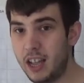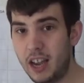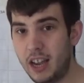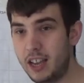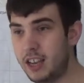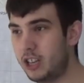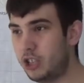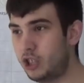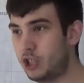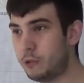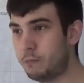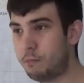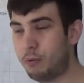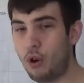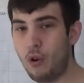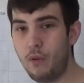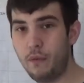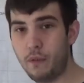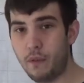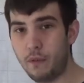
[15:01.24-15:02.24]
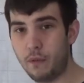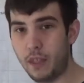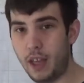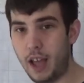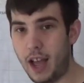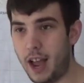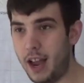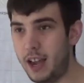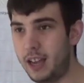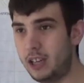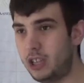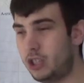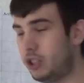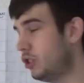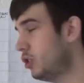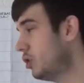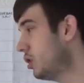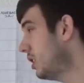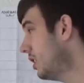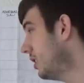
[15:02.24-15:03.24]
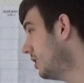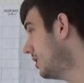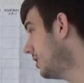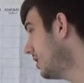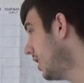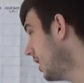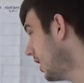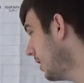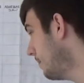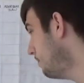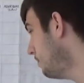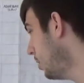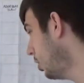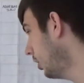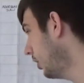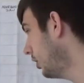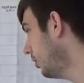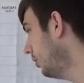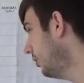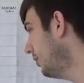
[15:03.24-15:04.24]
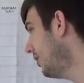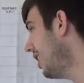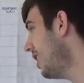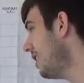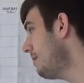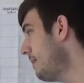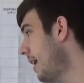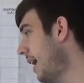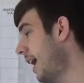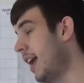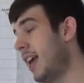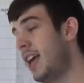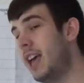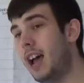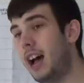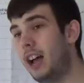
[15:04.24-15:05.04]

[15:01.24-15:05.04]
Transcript: And it's just proof of that. And he's just a diabolical nightmare.